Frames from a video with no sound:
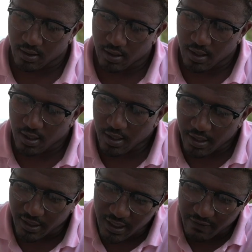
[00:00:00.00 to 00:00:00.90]
Yes, sir.
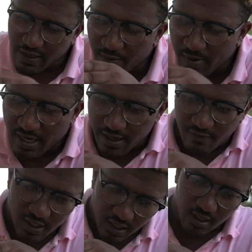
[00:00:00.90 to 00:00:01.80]
You see, if your mother
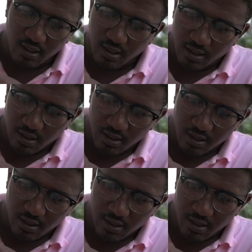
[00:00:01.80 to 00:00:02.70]
never there,
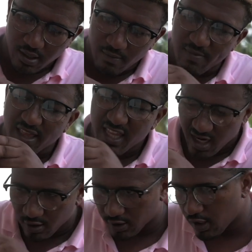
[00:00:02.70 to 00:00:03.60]
I
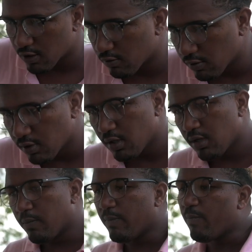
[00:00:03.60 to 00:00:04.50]
tell you, say, yo,
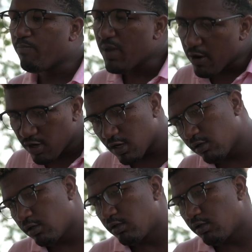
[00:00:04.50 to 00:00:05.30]
I bury you.